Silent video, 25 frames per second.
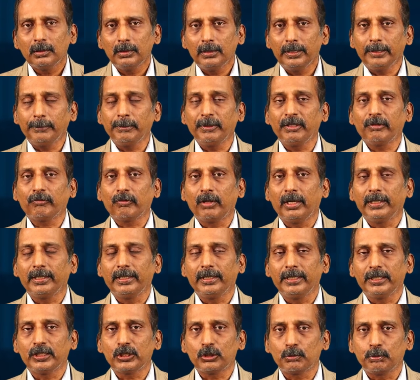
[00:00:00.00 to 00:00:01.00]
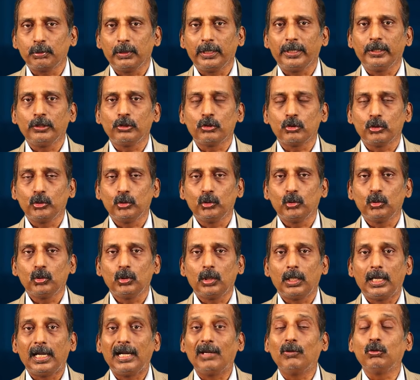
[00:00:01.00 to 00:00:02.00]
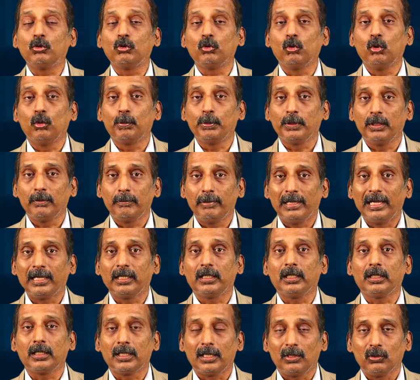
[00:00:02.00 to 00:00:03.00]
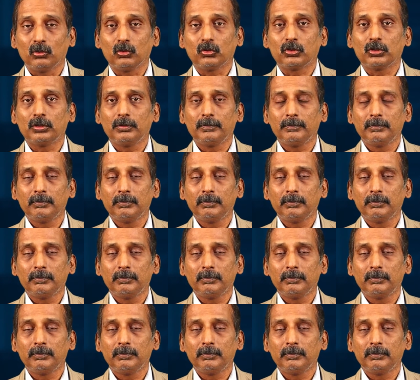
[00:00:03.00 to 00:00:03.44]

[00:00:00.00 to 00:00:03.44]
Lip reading: let me try and explain to you how to open a bank account.